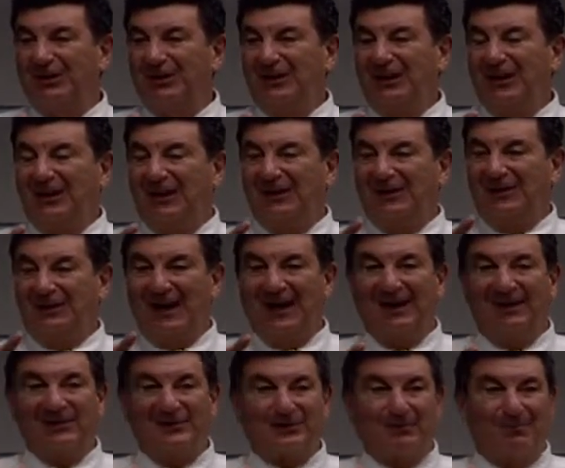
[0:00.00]
and
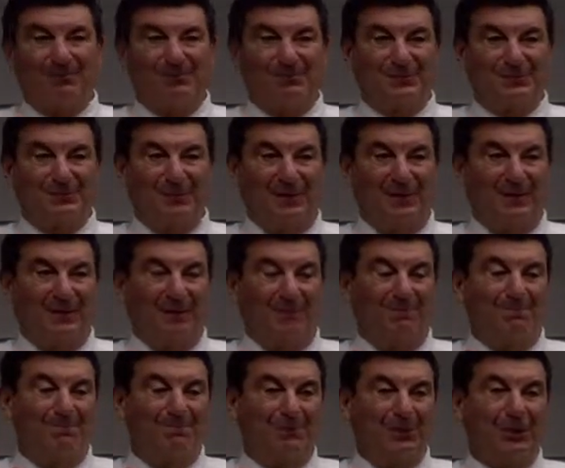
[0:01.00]
Dallas spent a
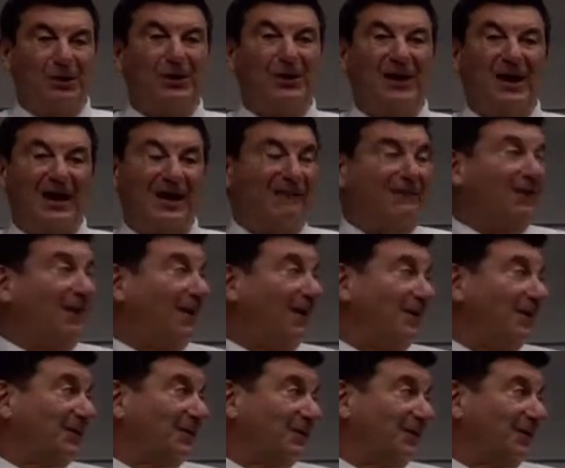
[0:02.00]
billion and a half
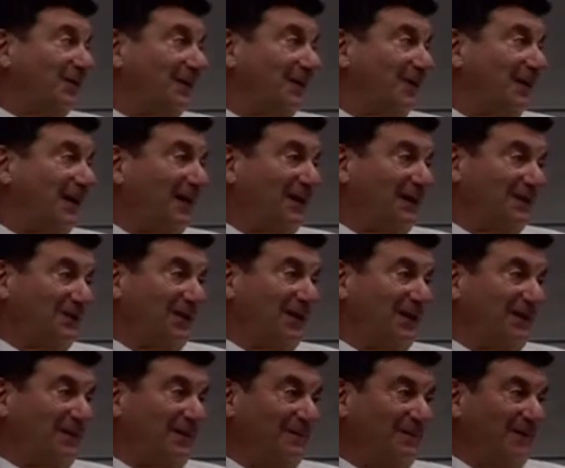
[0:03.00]
dollars on the Dallas
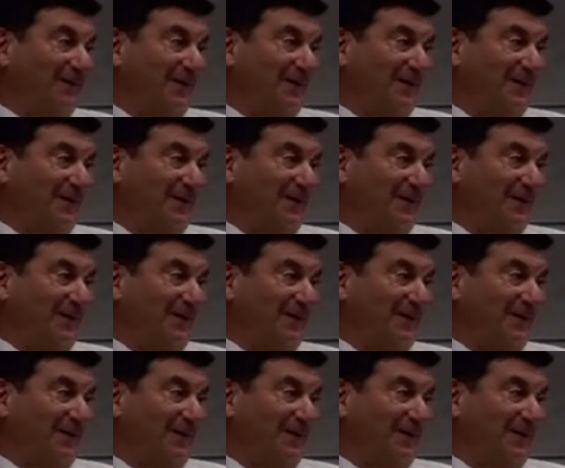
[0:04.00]
Stadium.